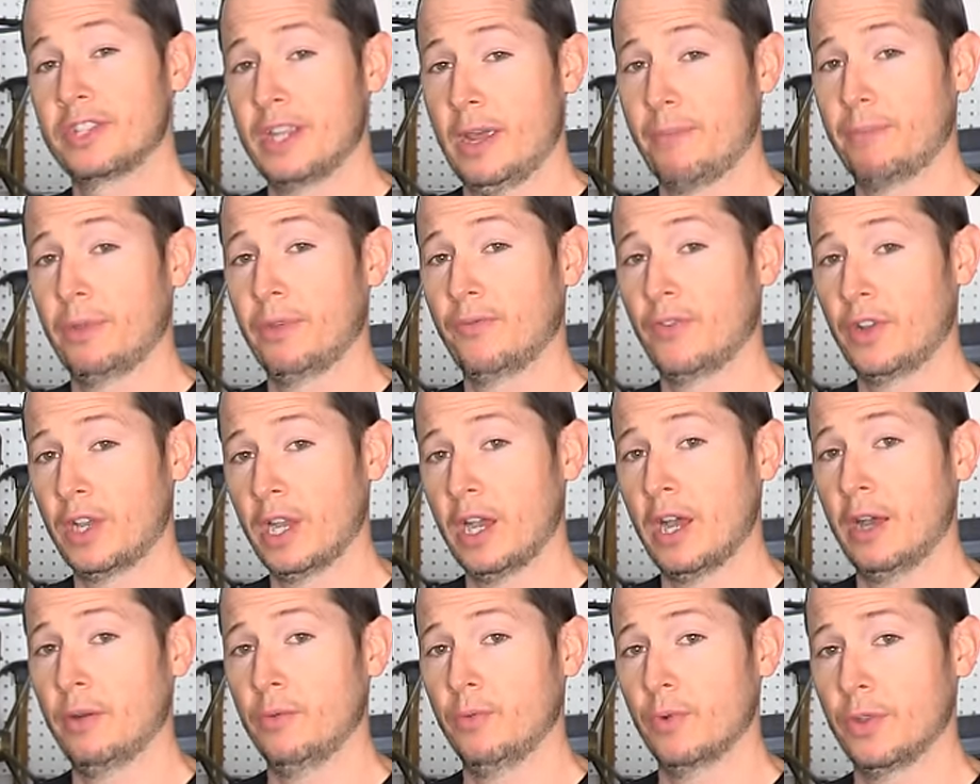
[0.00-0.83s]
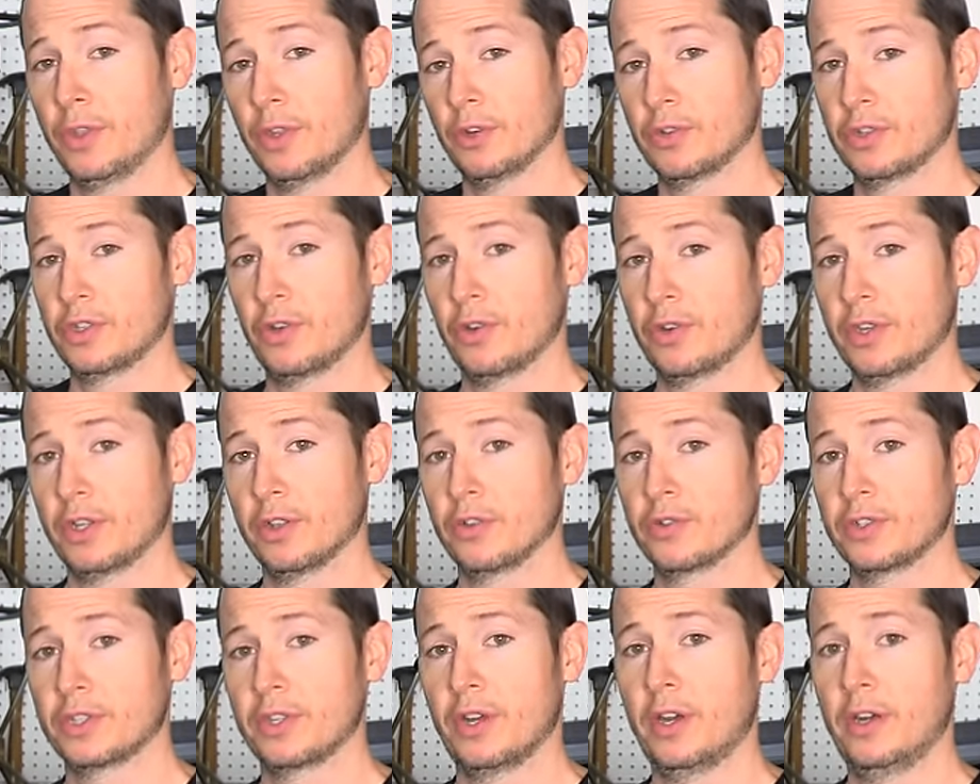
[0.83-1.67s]
depth of cut with your
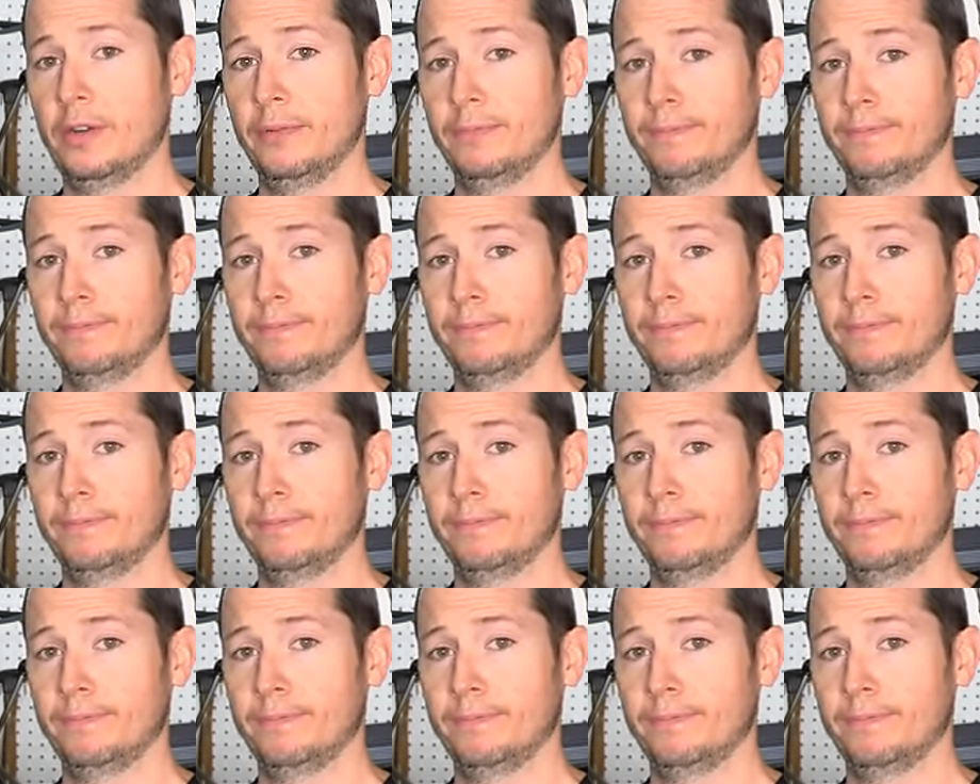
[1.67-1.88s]
circular saw.